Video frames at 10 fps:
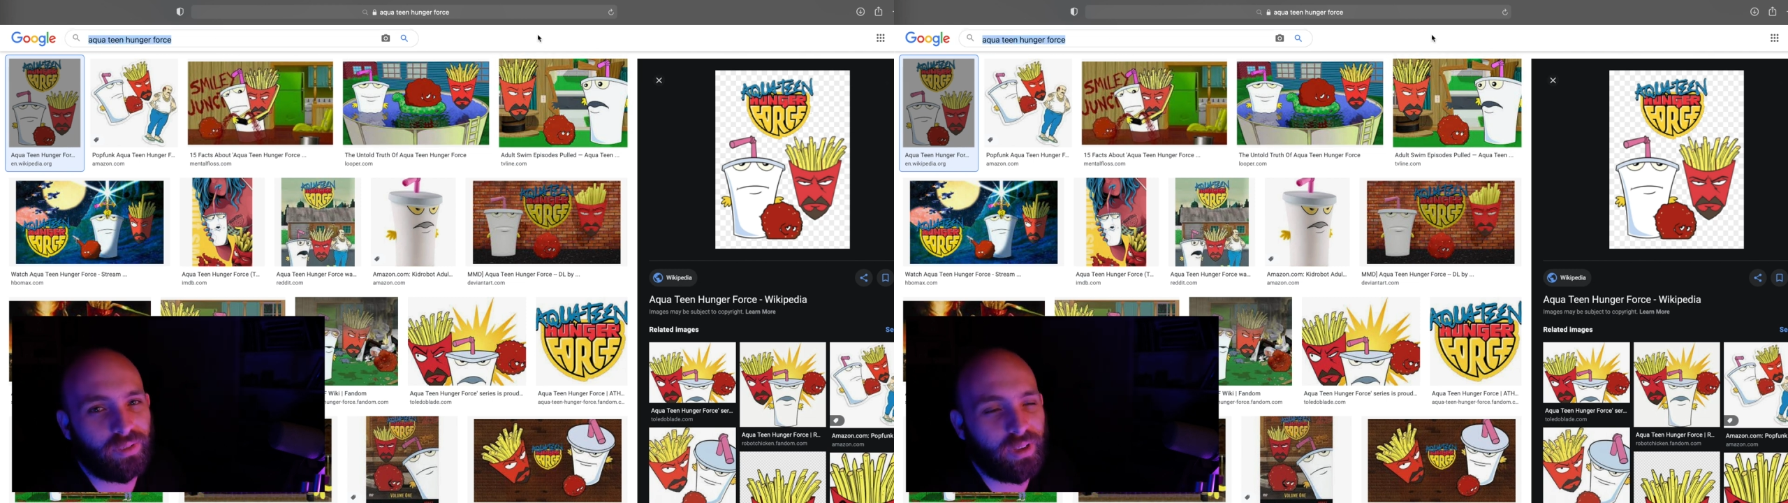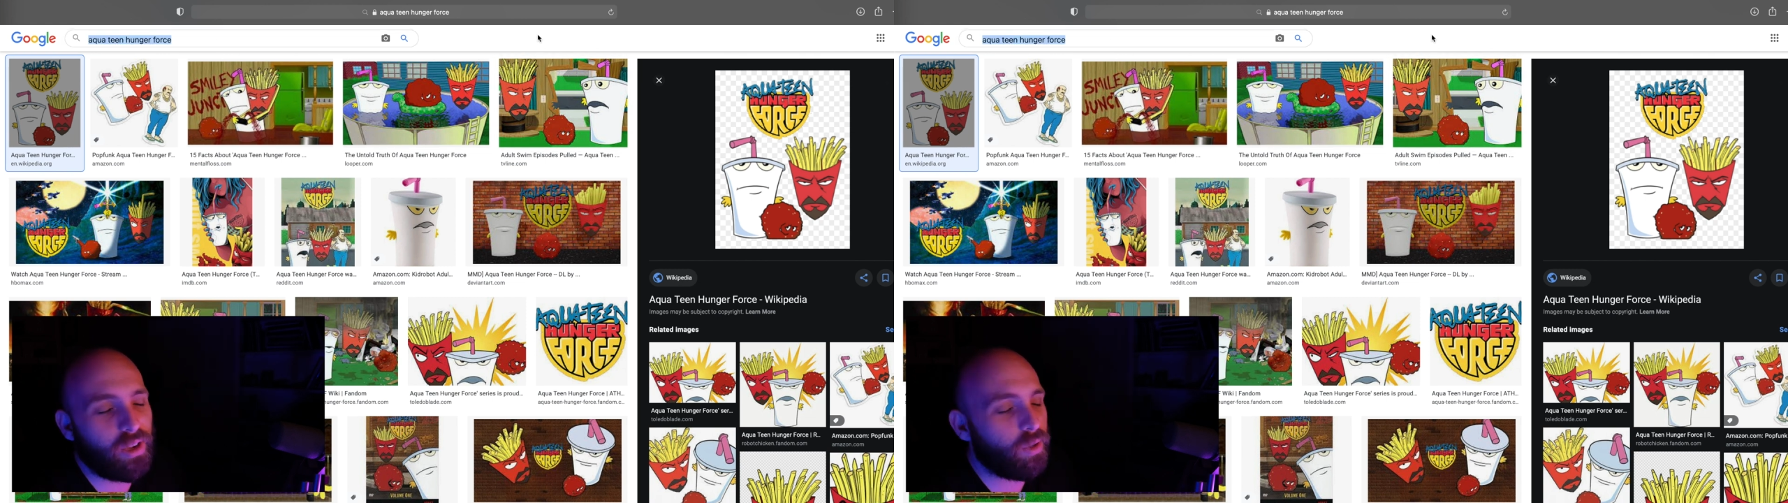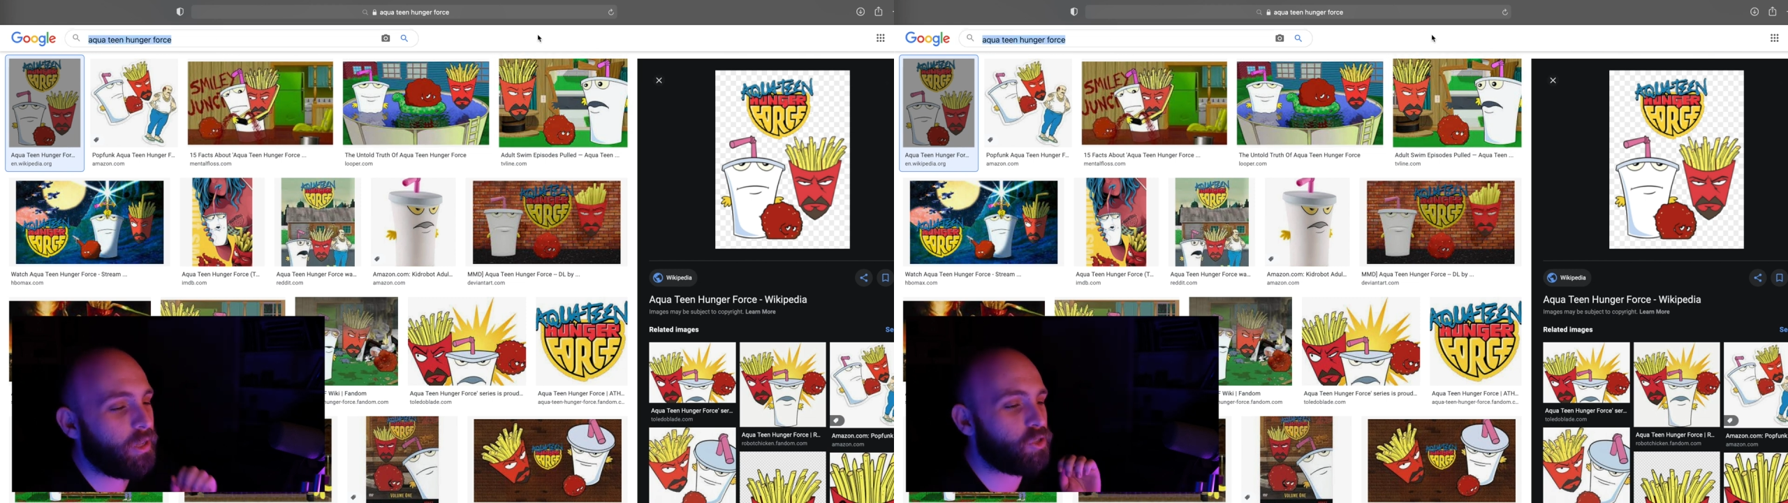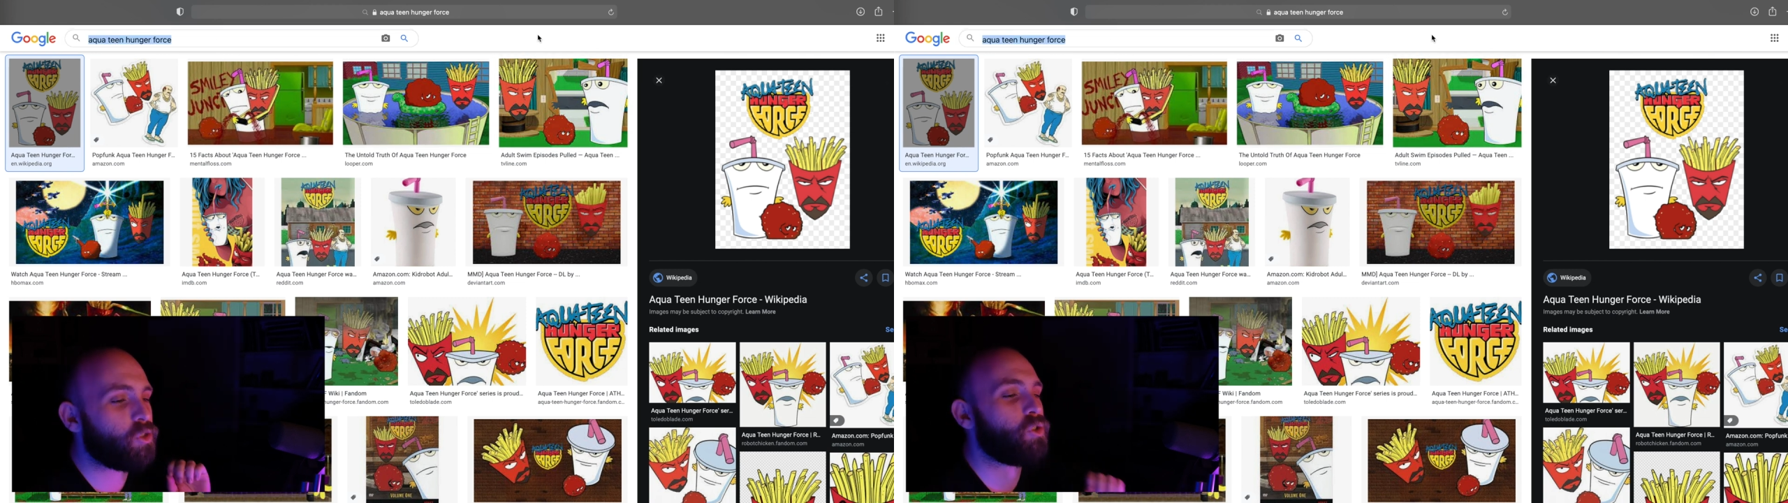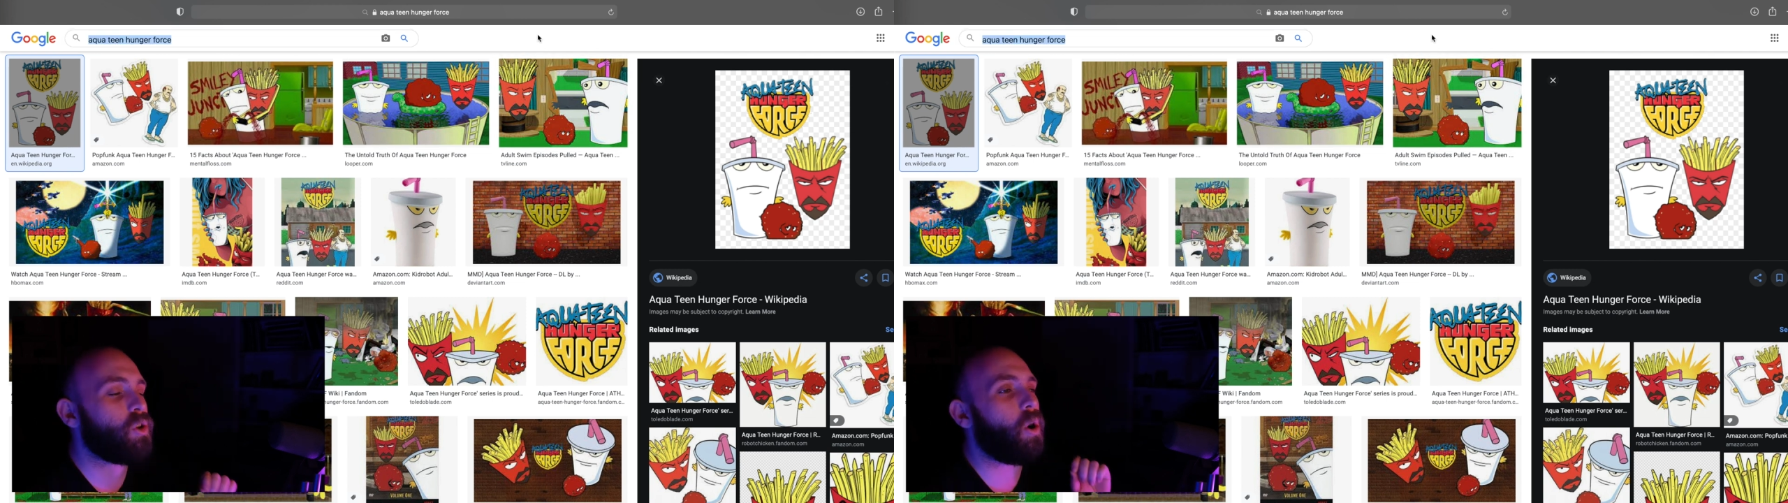It could be
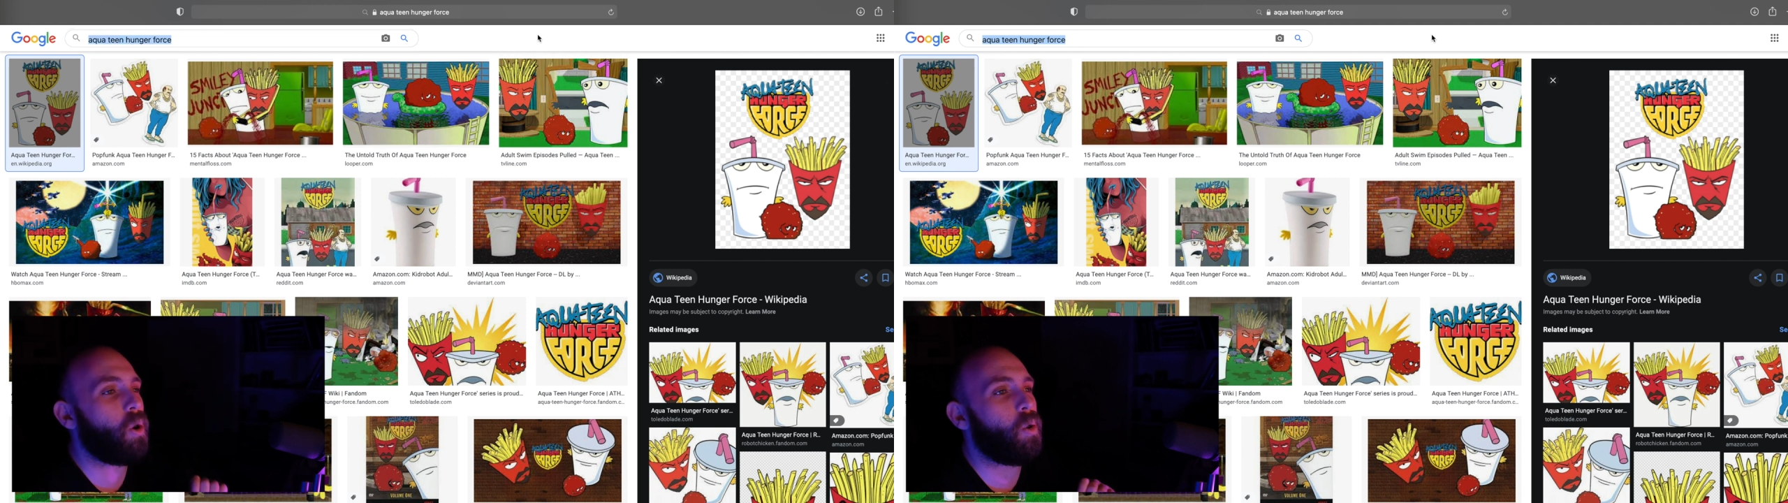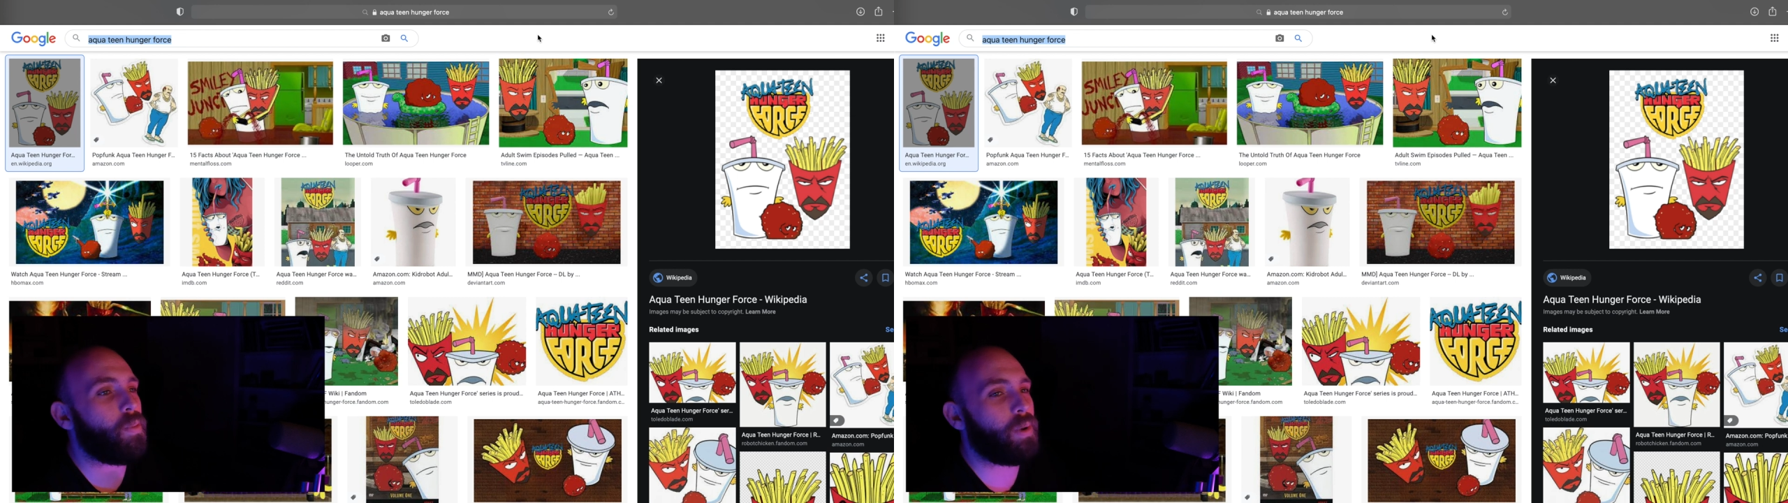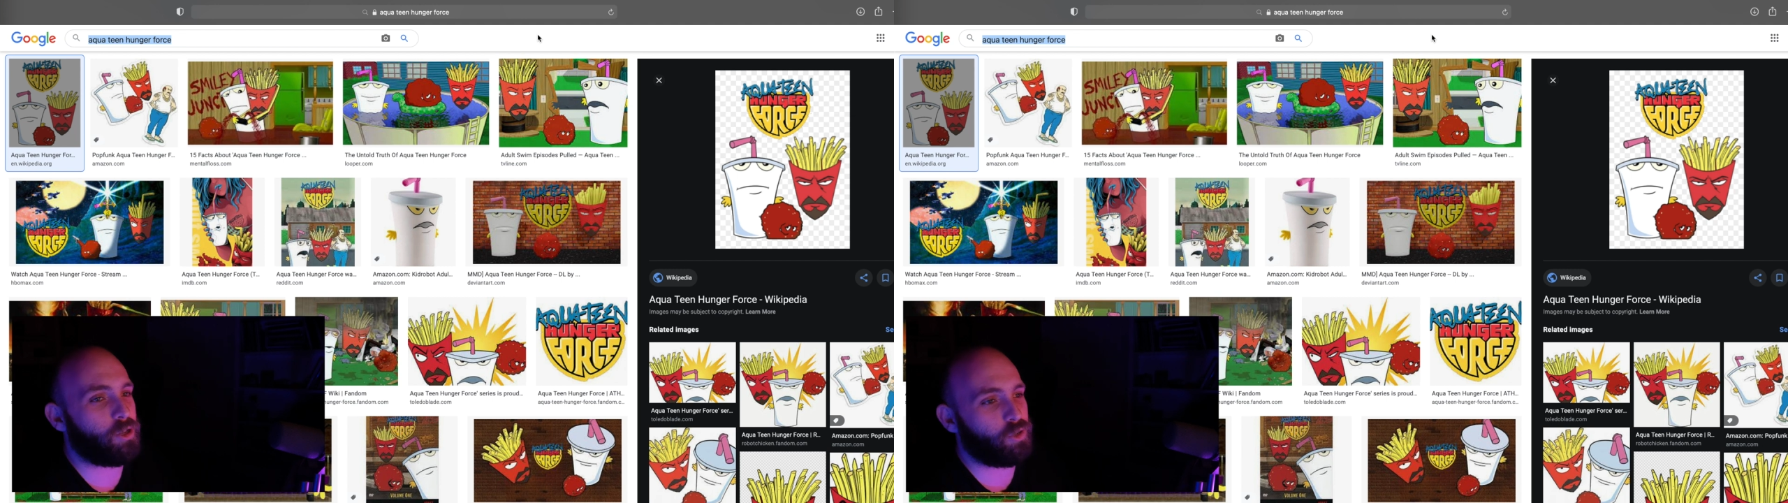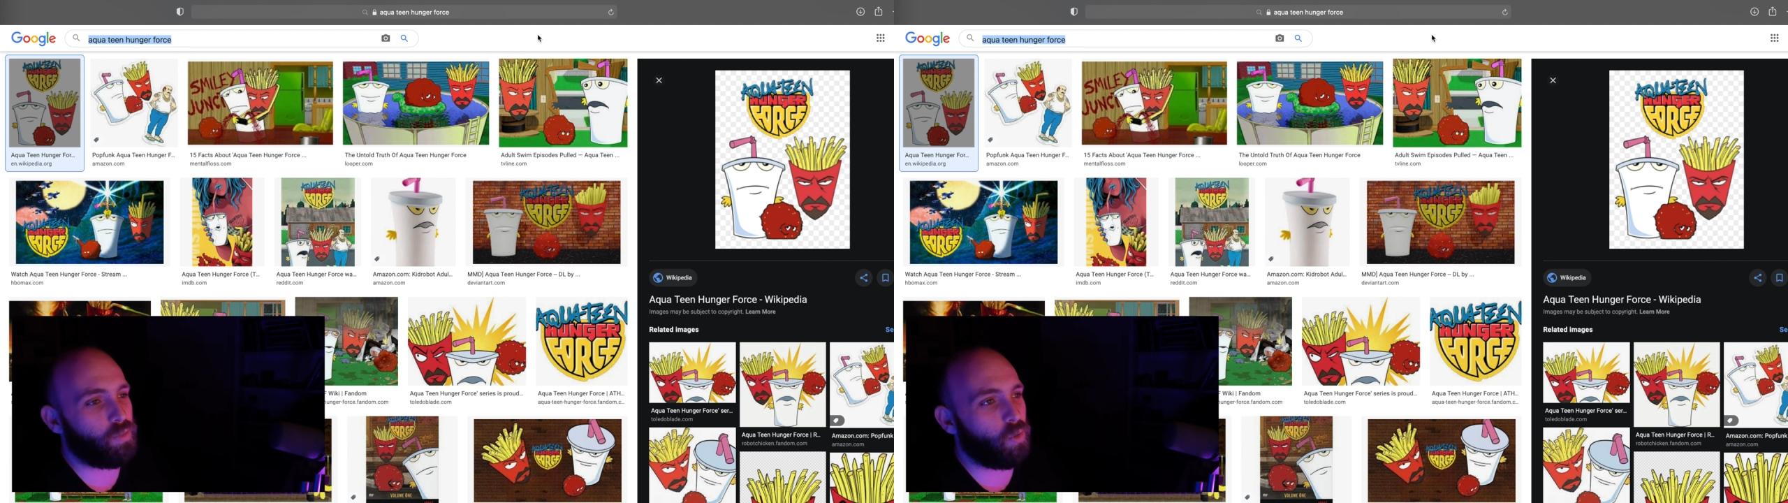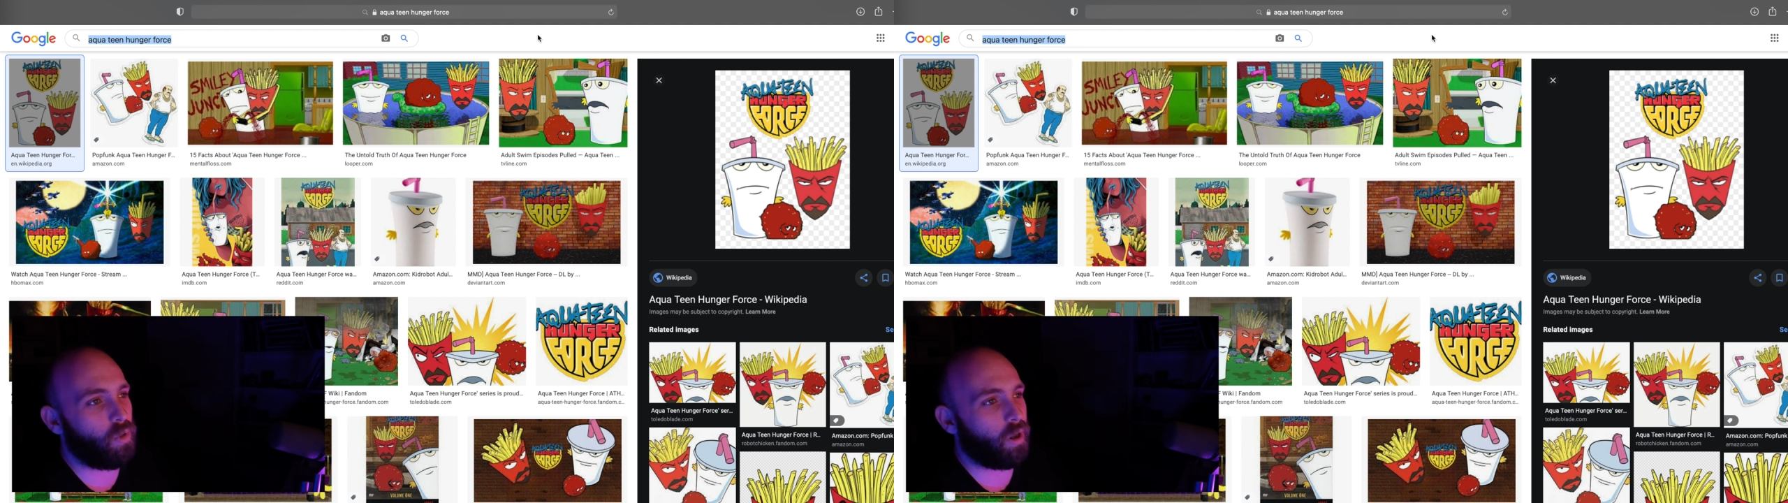so much
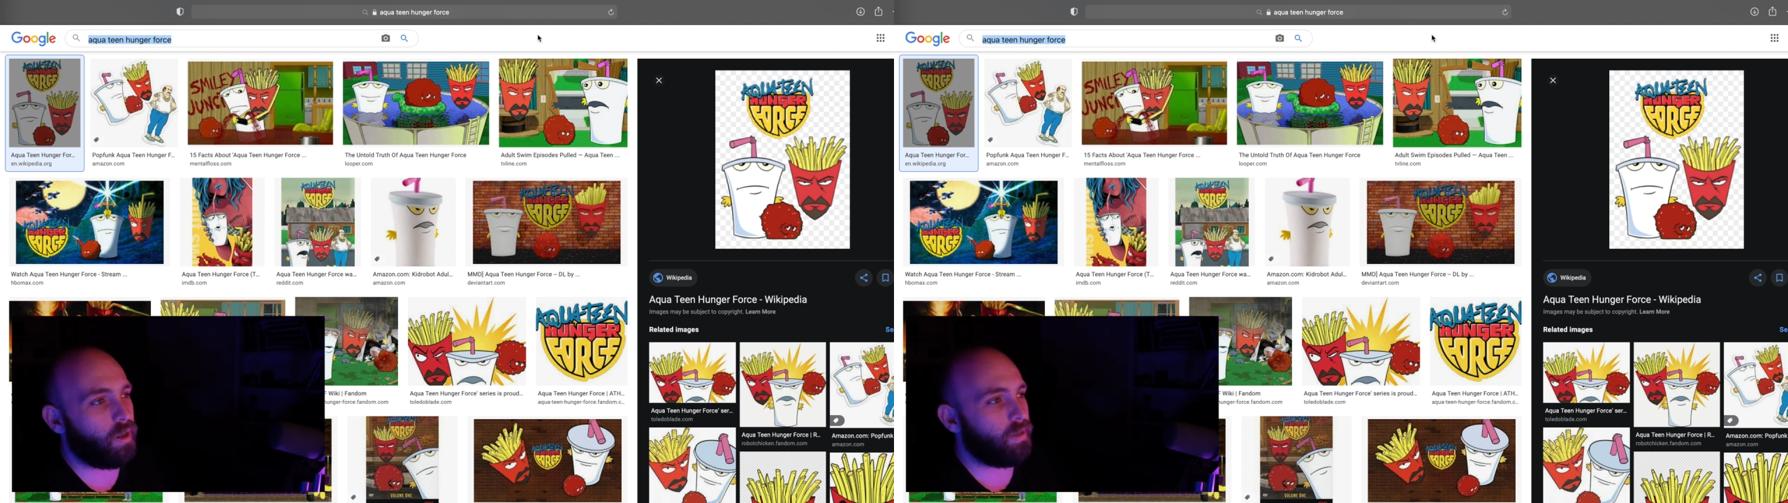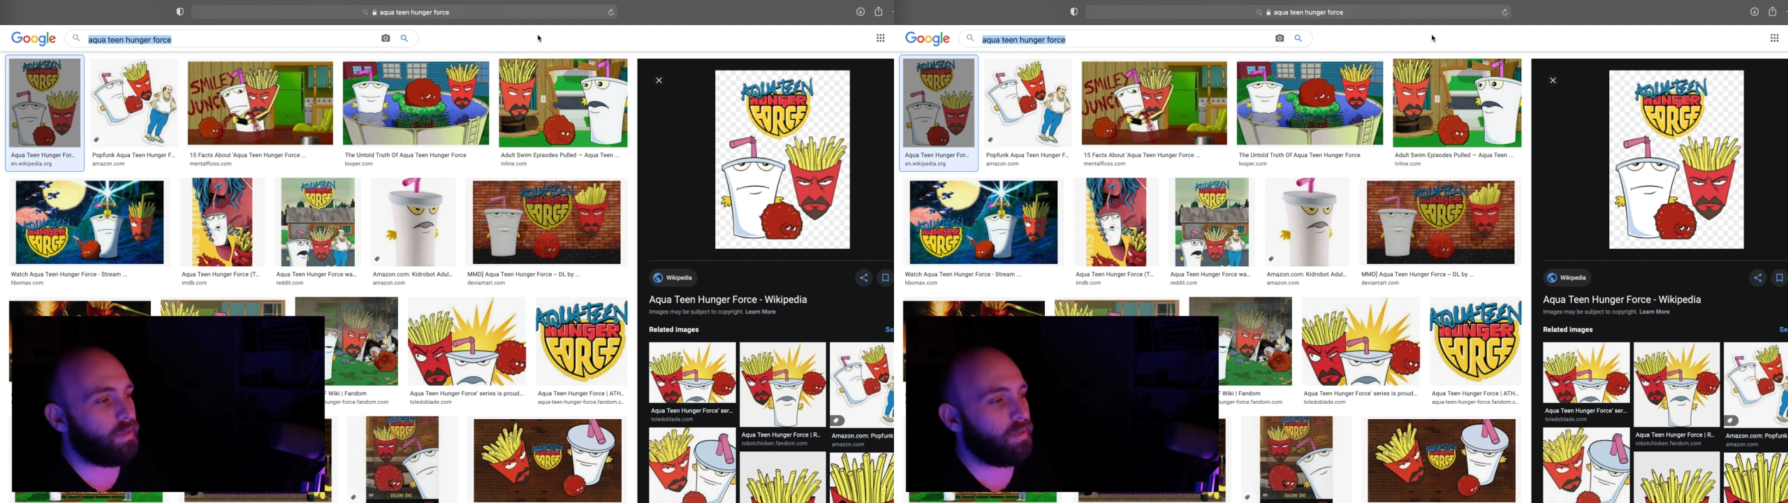more.